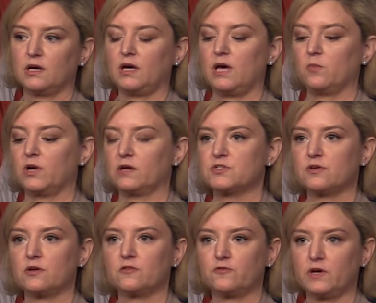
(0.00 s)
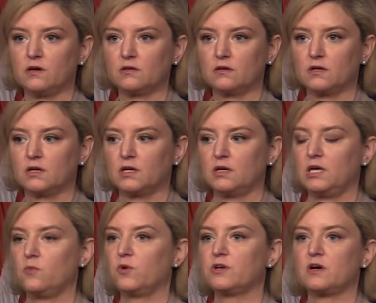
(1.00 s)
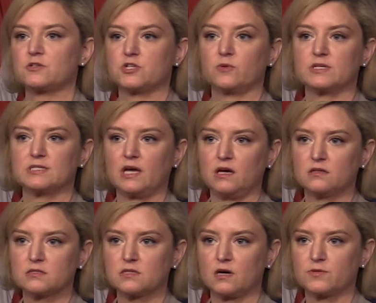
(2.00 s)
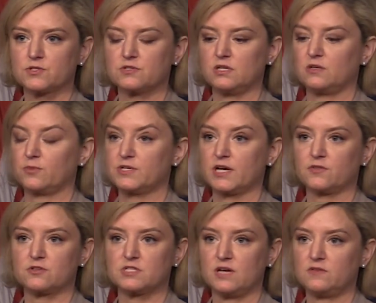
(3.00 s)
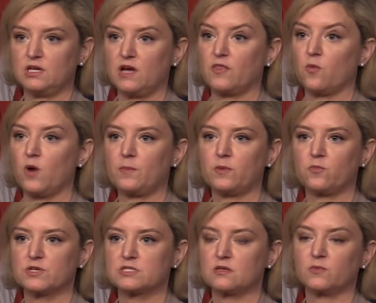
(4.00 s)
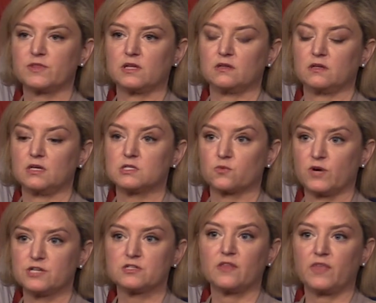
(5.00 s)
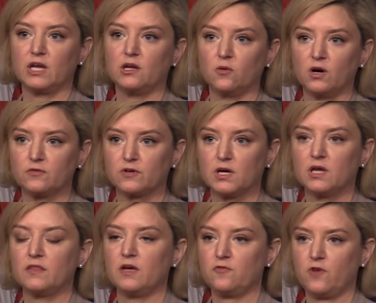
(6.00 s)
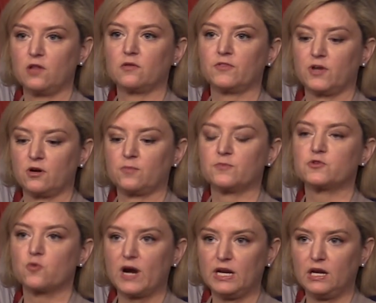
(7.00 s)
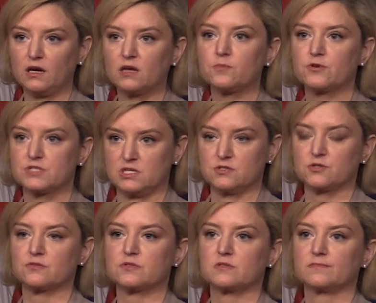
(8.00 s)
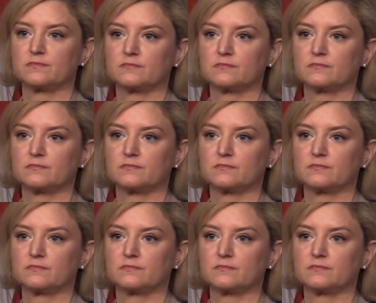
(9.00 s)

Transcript: And when Antonio fell, he would not show his hands. Officers needed to protect their safety, and the weapon was still within his reach that they knew of. They followed their training and procedures.